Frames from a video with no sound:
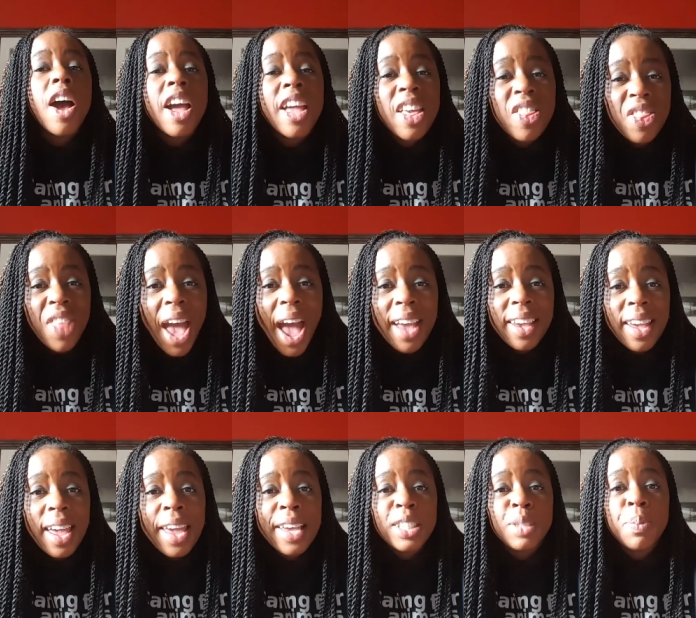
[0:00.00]
In that
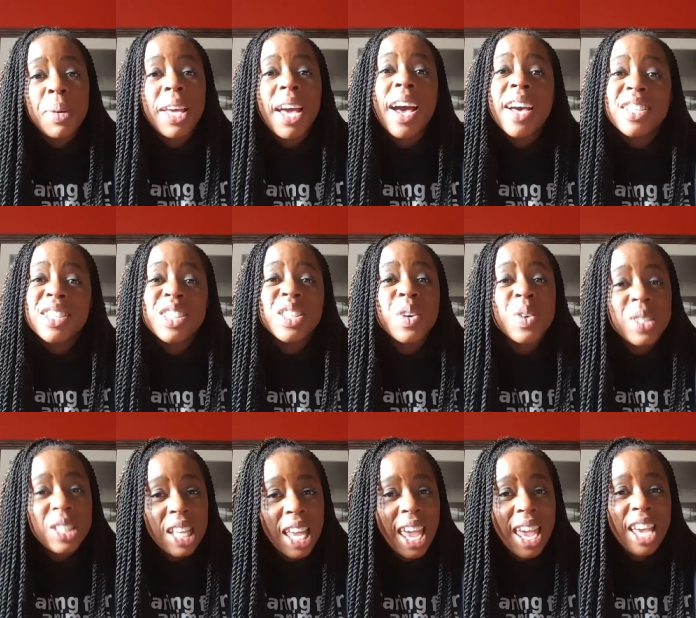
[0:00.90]
case, because
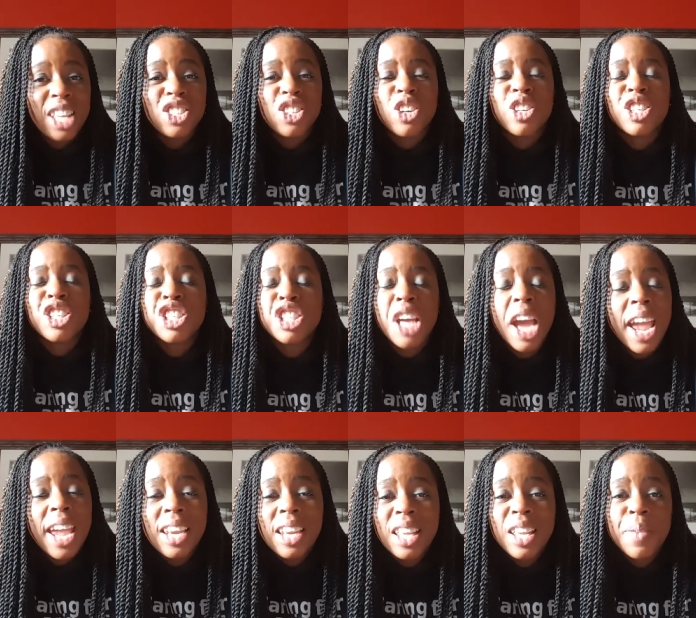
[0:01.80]
those eggs are
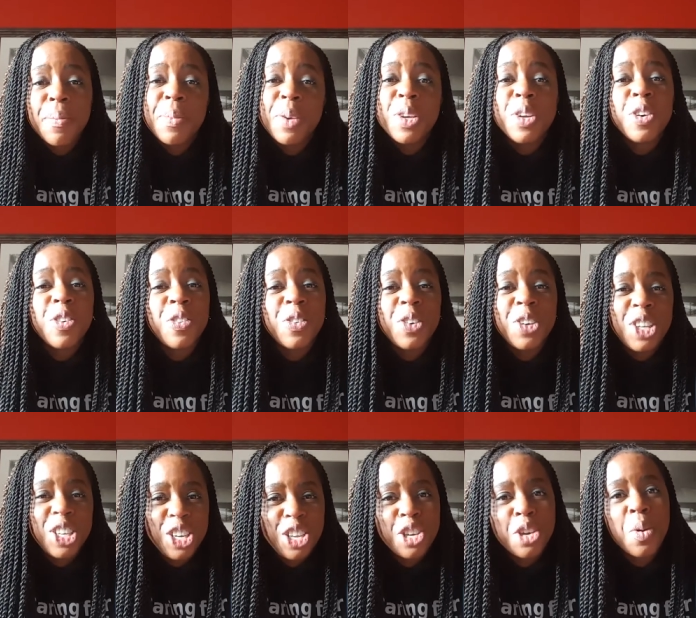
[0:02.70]
shiny and beautiful
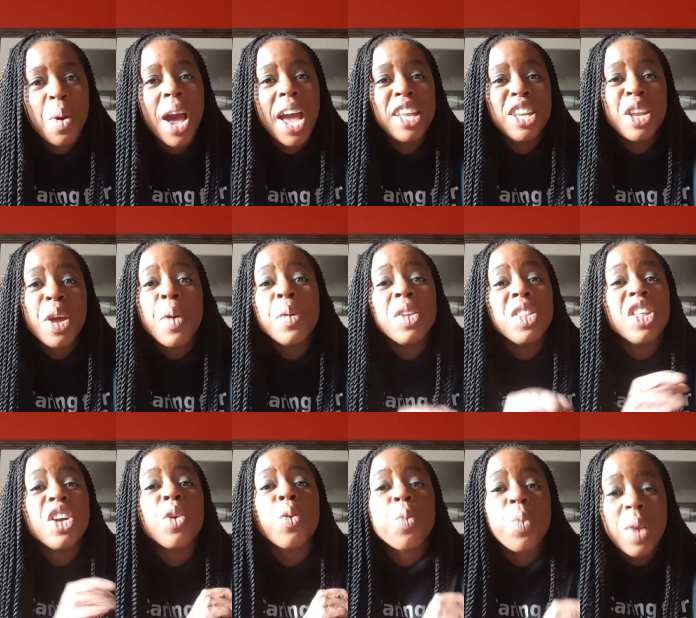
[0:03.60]
and new, I know that
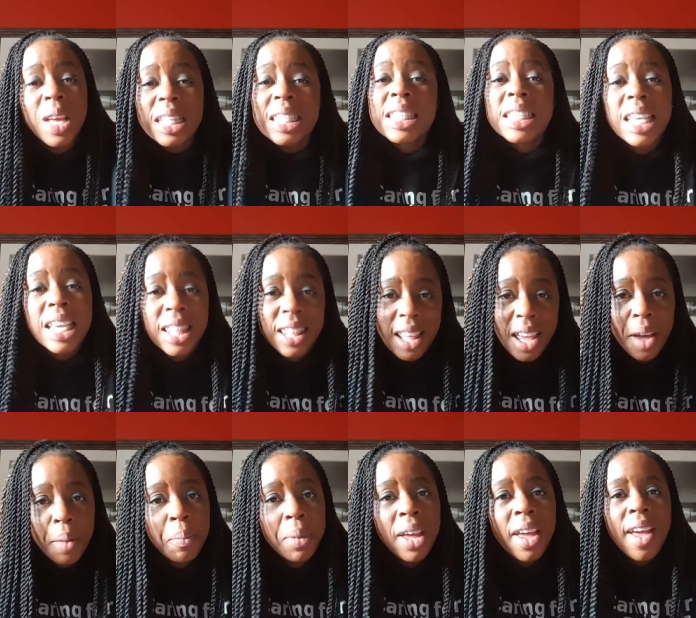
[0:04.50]
they're rinsing
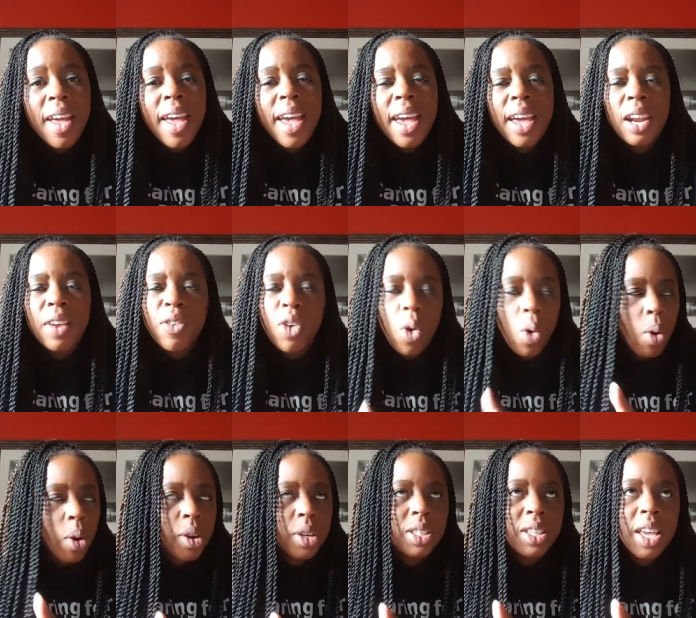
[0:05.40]
them. And of
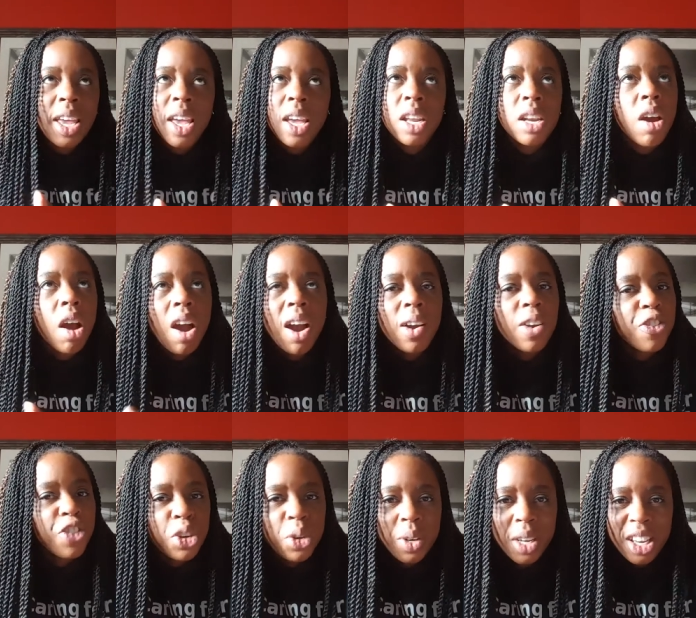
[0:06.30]
course, in our
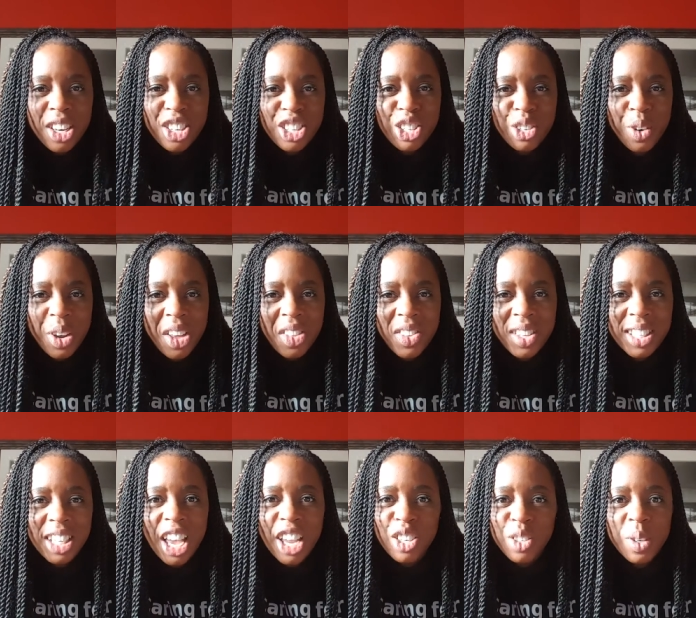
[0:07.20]
food industry in this
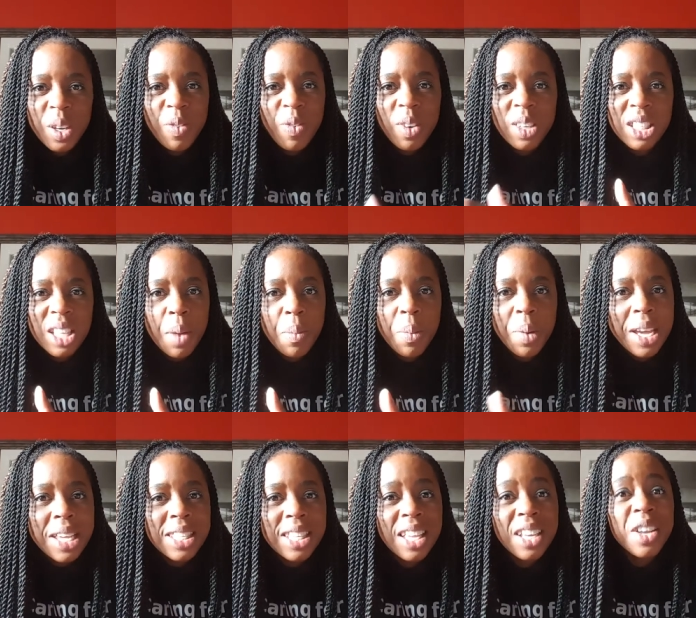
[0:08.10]
country, for some
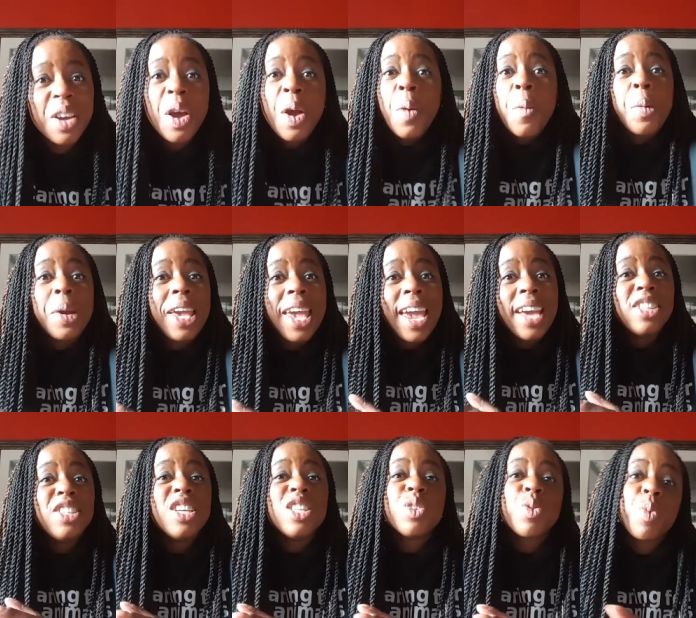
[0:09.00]
reason, we can't
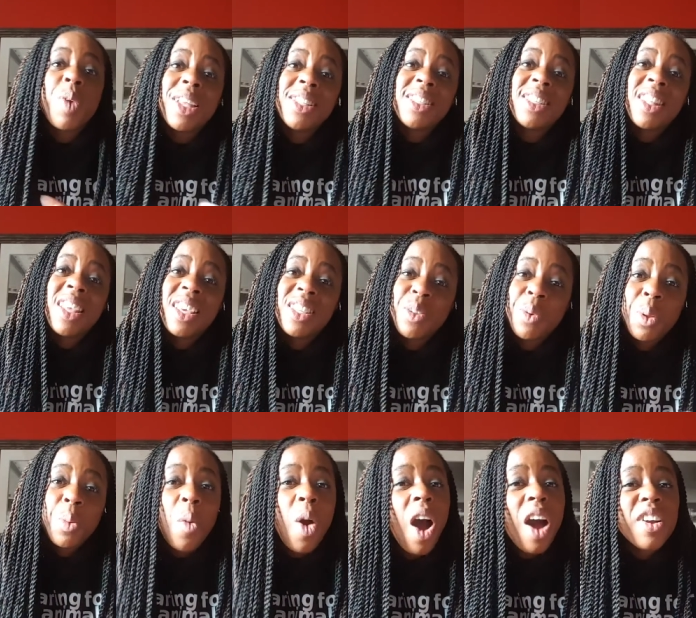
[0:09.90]
just rinse things with
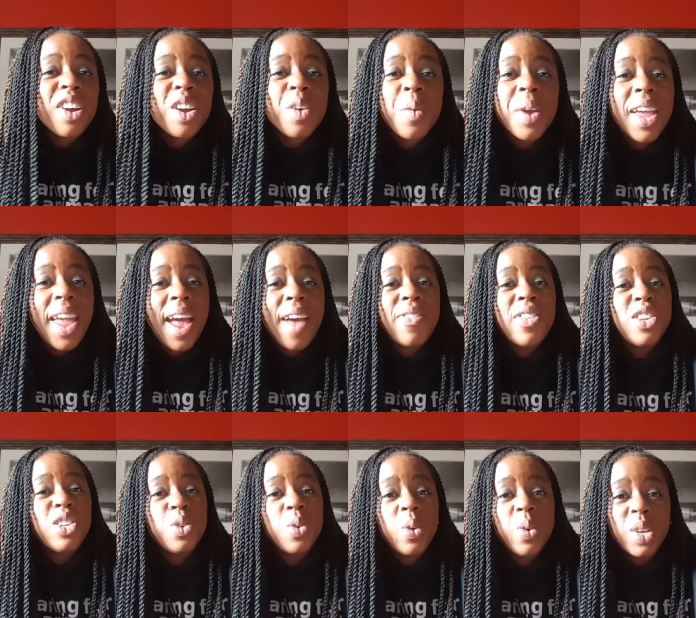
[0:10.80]
water, we have to
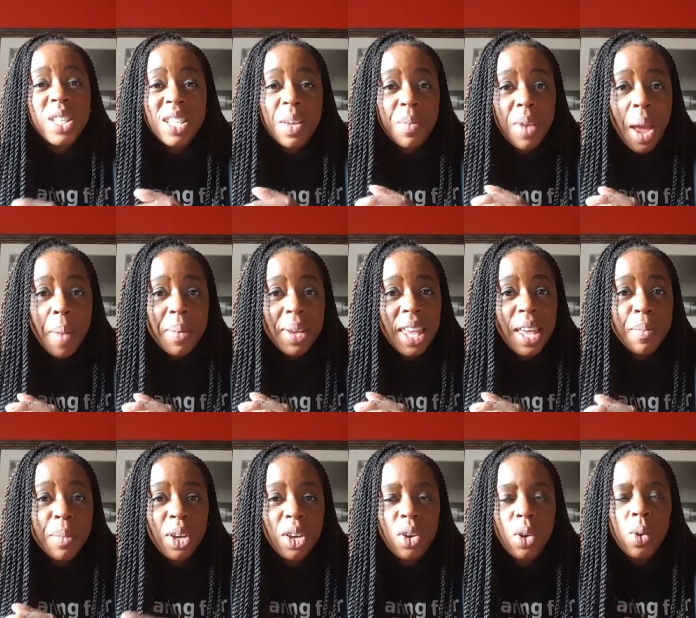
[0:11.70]
do it with some type of
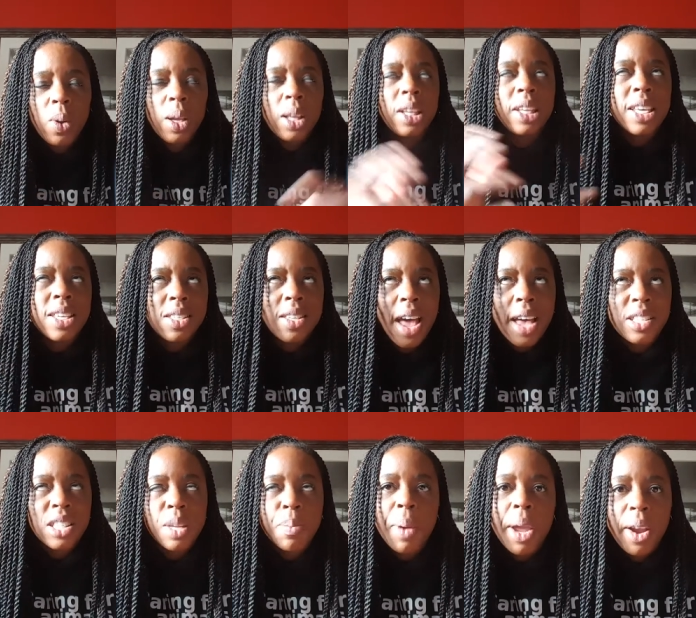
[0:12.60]
chemical, or at least that's
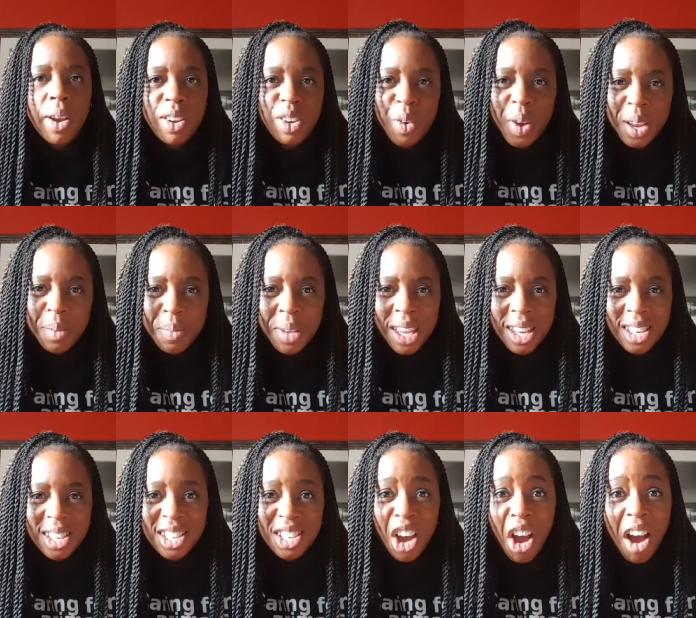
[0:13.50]
the paranoid me
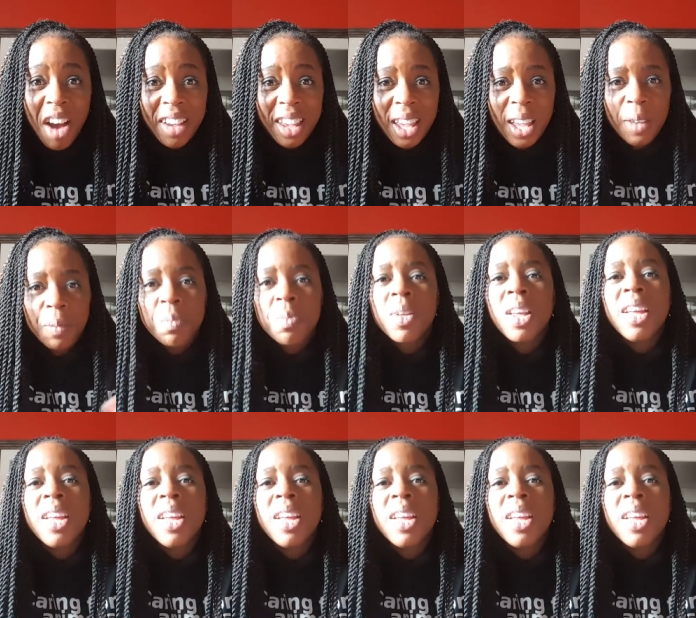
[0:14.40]
talking.